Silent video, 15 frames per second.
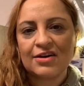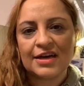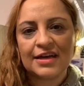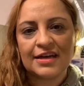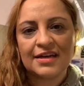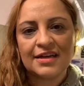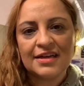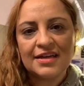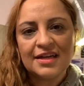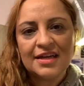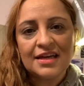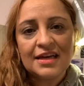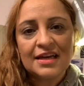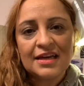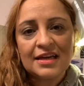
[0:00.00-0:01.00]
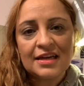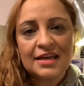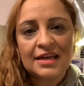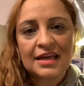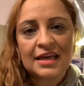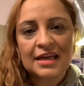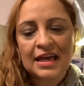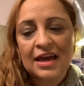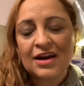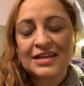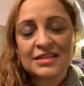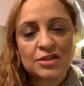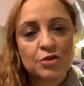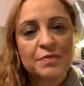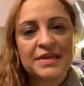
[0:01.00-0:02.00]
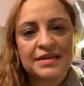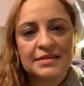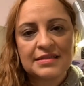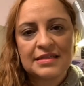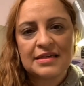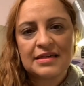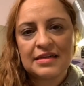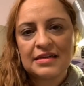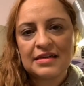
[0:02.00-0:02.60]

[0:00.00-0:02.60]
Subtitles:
I still be considered?